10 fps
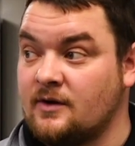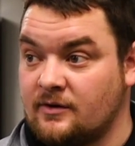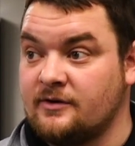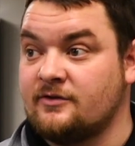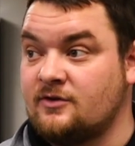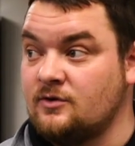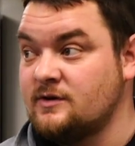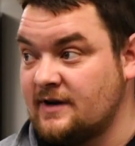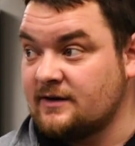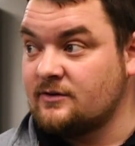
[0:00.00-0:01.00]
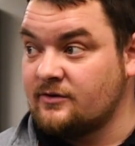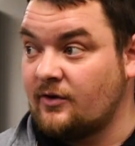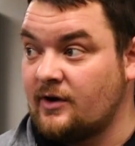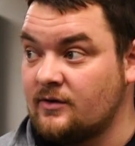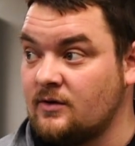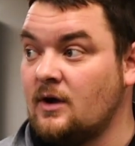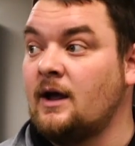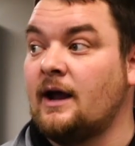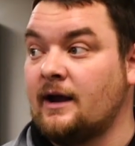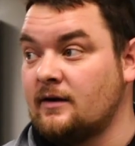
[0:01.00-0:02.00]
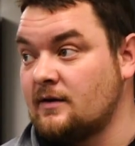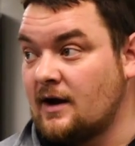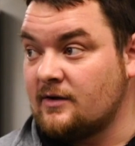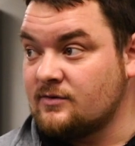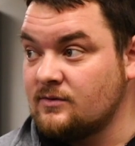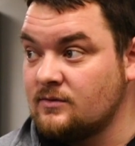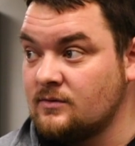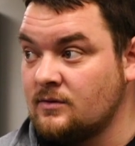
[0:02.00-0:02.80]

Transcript: There is 2 detectors in there and a nozzle.